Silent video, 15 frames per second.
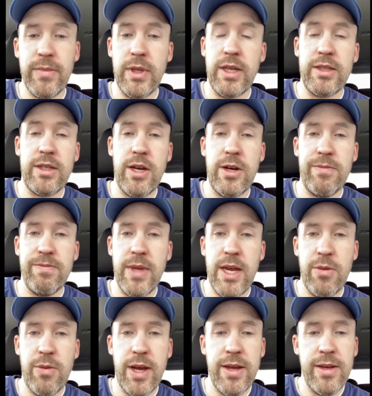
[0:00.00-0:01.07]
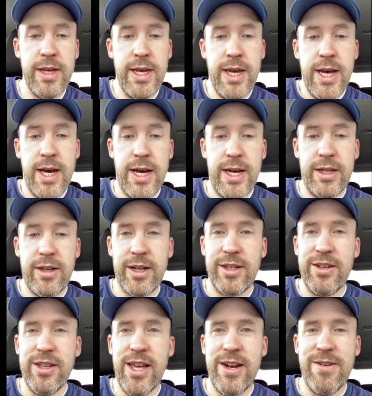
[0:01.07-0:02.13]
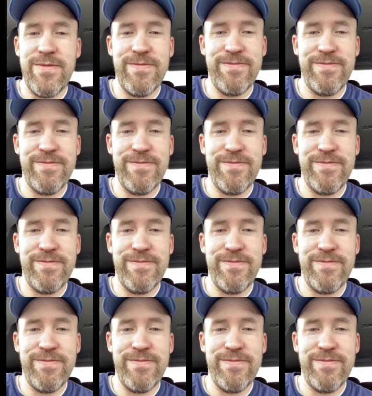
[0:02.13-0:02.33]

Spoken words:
So anyway, talk to you later.